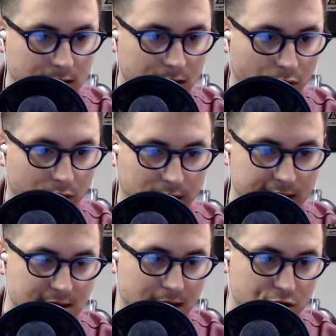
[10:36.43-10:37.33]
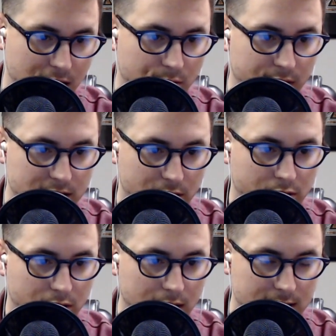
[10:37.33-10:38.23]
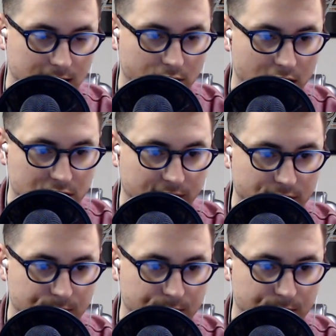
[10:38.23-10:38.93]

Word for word: or at least that James 1 is a is a cross reference,